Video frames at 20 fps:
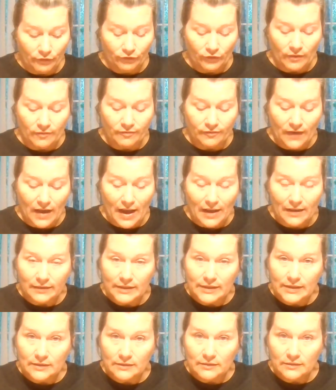from
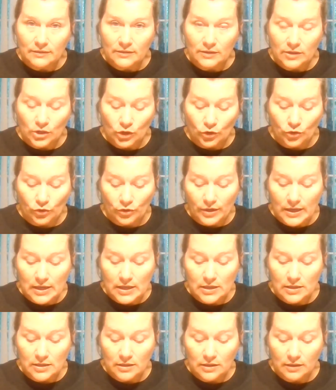violet,
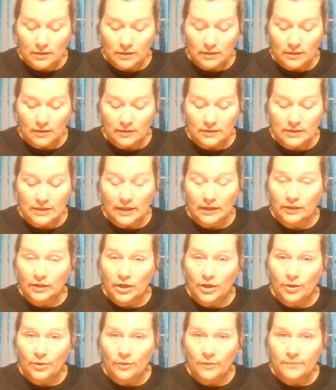green,
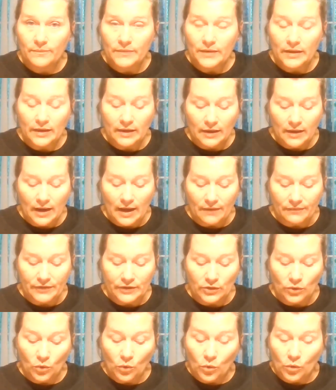yellow, and then
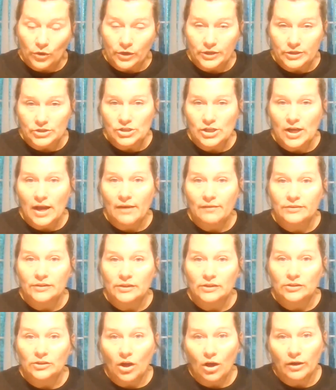orange having the
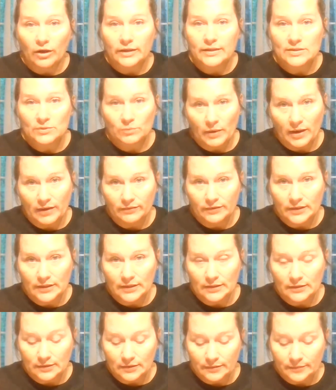longest
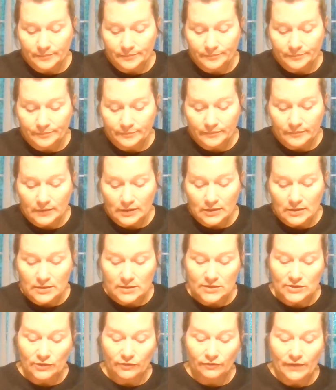wavelength.
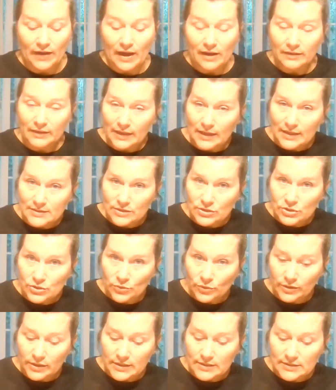So violet has the
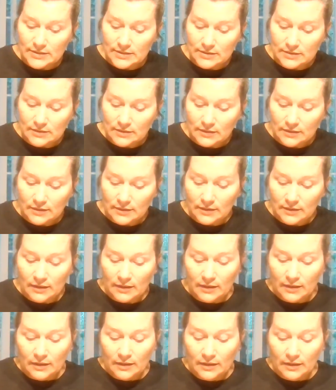shortest,
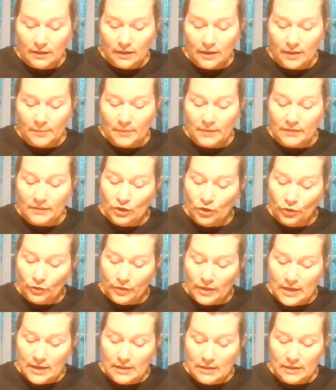and then
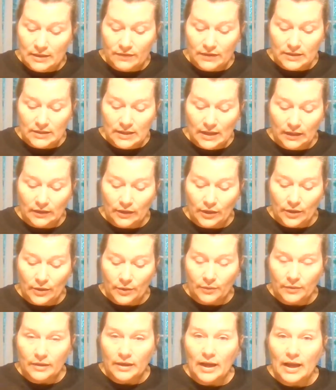green, and then
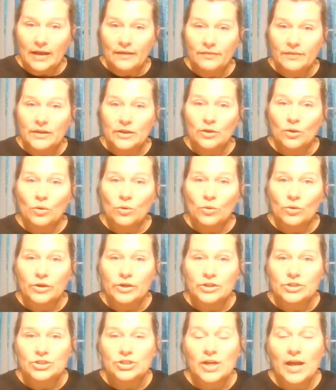yellow, and then
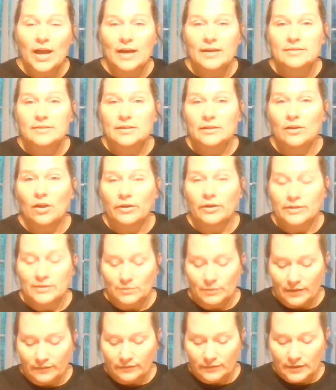orange has the longest
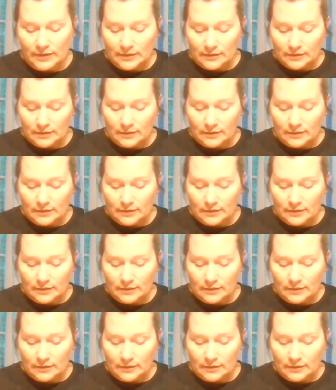wavelength.